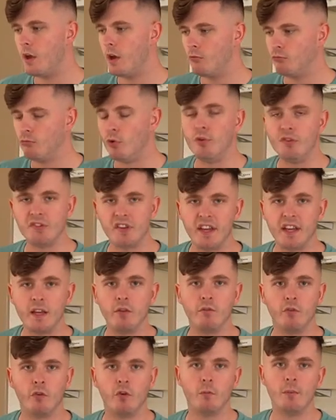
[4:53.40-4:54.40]

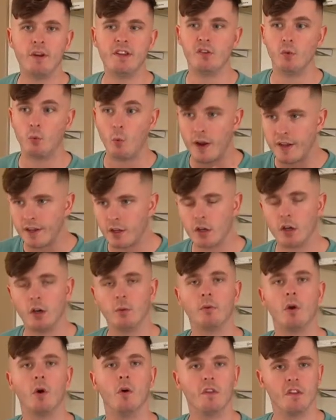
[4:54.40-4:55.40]
routine for me to wake
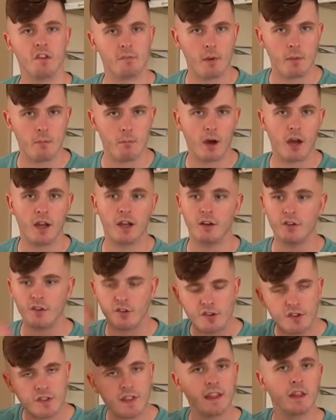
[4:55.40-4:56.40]
up, go on the spin bike and
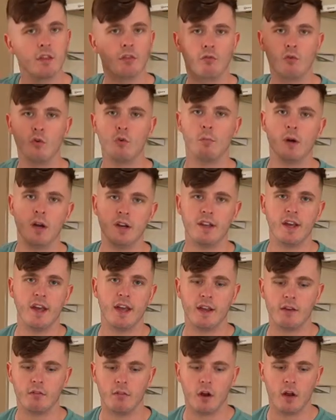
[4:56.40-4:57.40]
just think through my
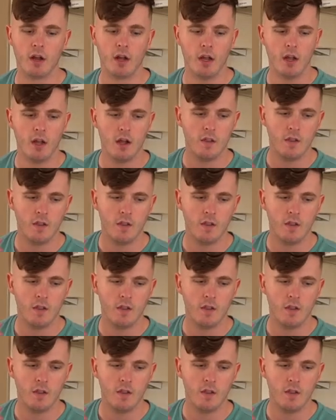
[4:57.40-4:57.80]
day, right?